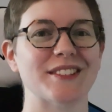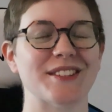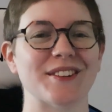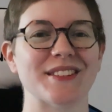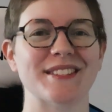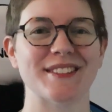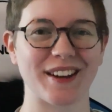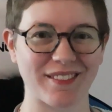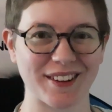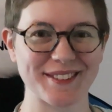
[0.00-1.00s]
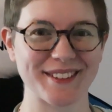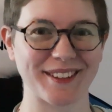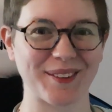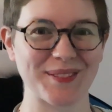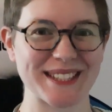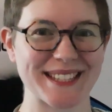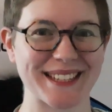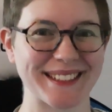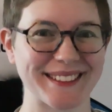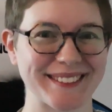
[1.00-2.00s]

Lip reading: so stay around so you don't miss it.